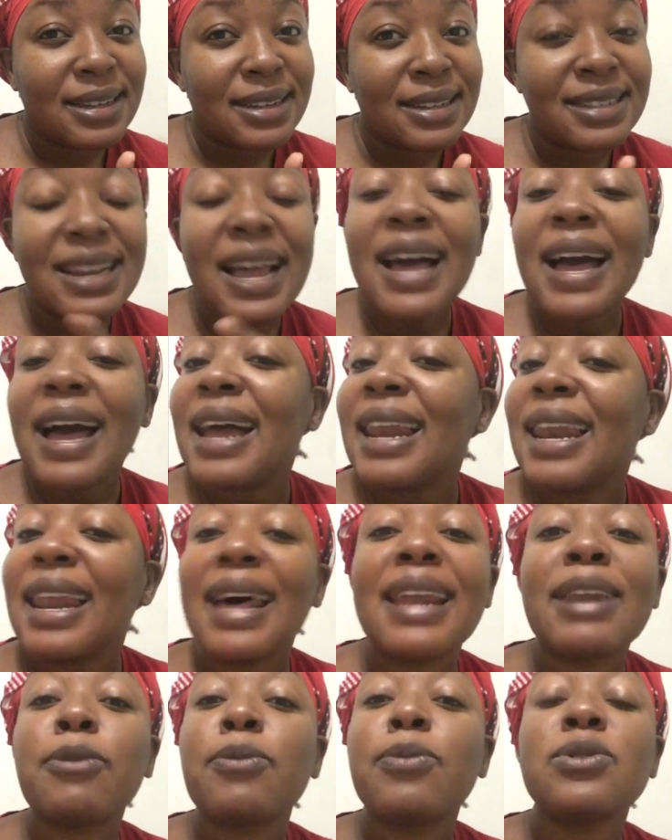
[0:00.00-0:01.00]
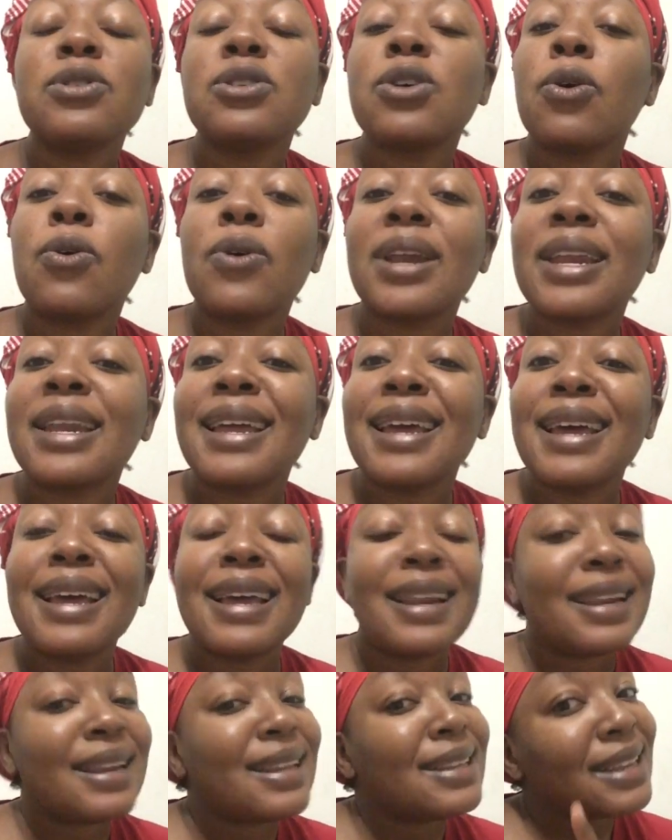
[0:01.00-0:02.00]
na ala re botsa gore
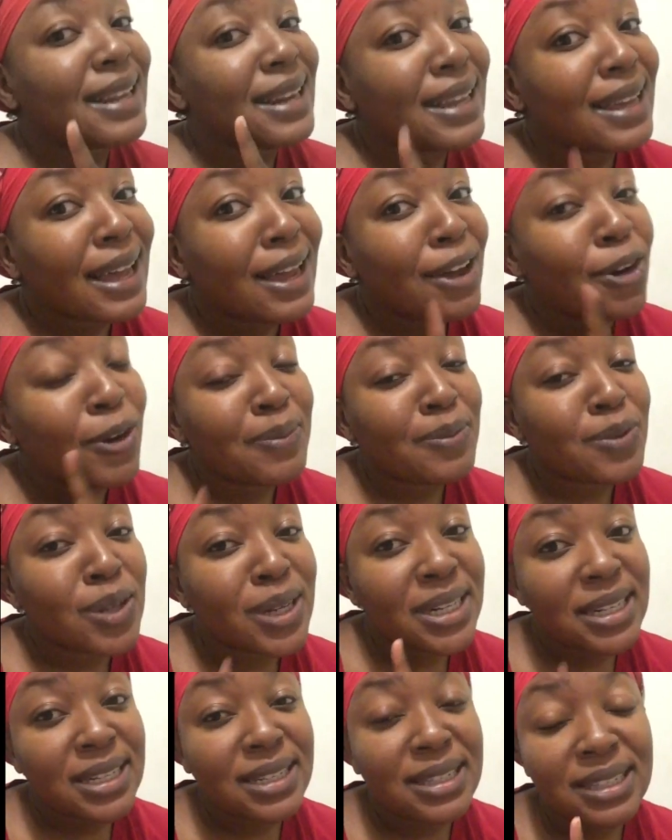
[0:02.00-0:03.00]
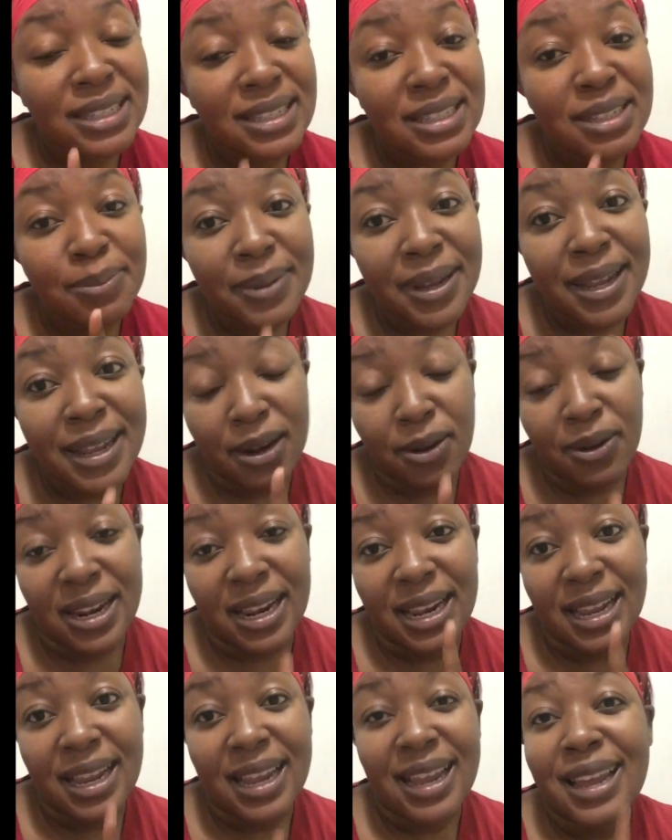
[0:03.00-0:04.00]
le sele ka update system ya lena
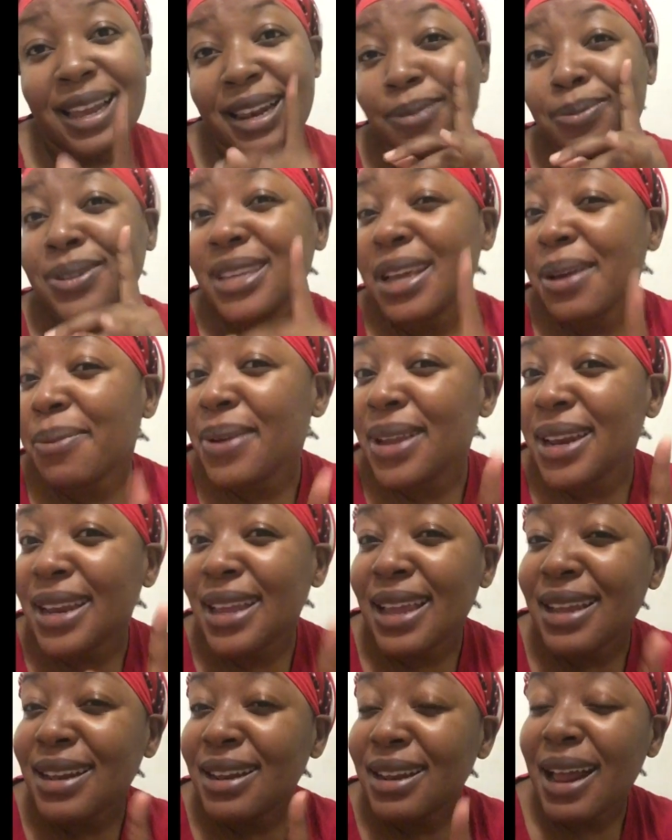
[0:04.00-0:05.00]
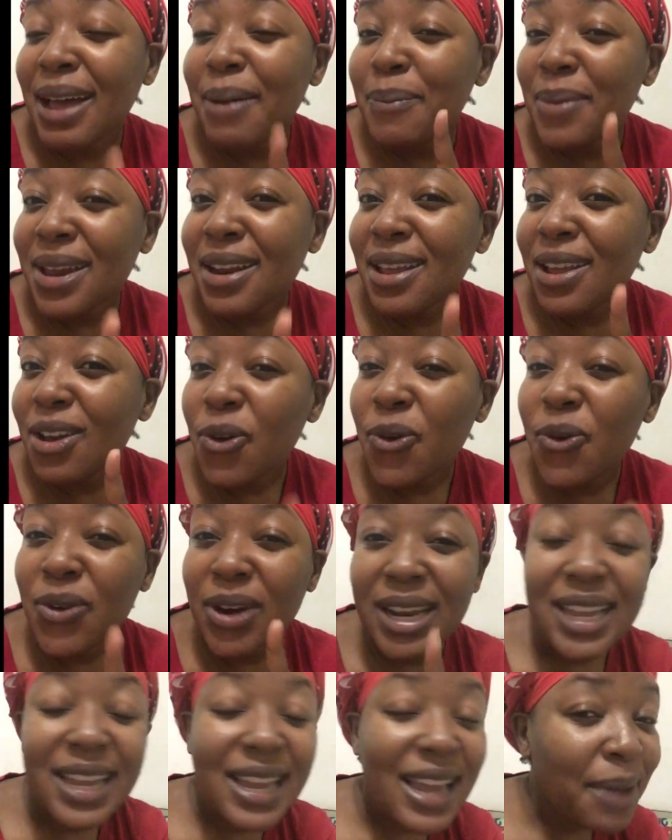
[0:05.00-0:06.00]
le botsa America
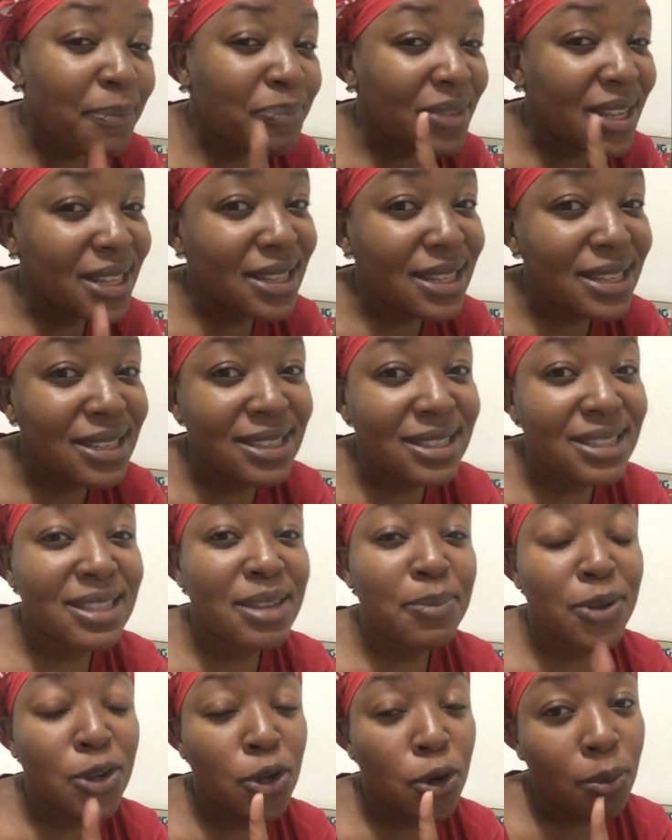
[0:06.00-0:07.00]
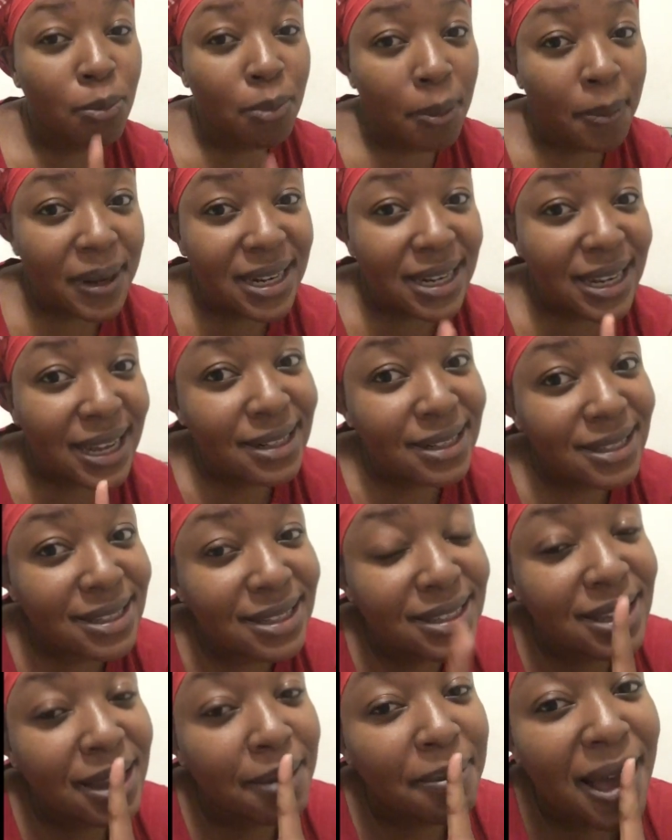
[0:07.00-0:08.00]
gore e update system ke lo boma di country
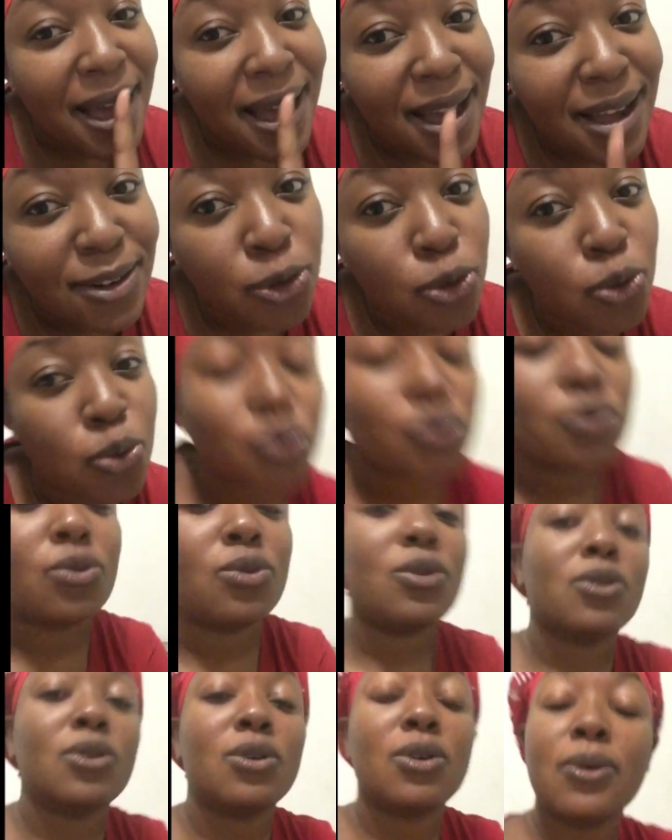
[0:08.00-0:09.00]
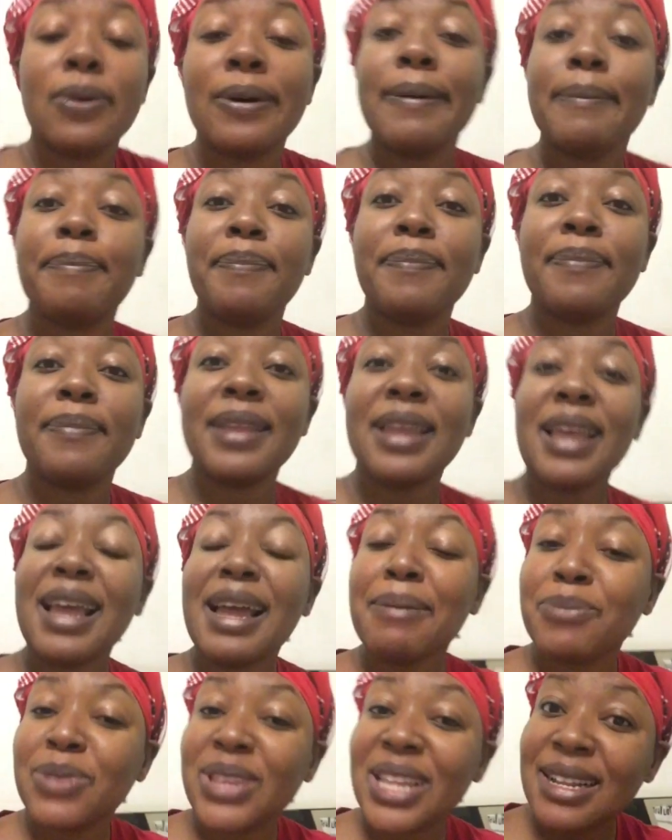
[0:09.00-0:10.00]
tsa batho e
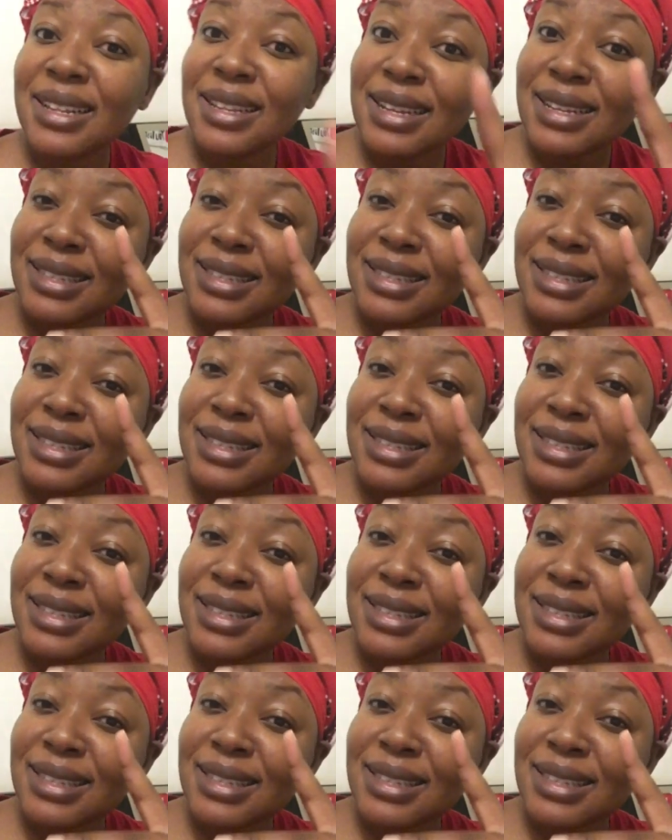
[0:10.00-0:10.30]
update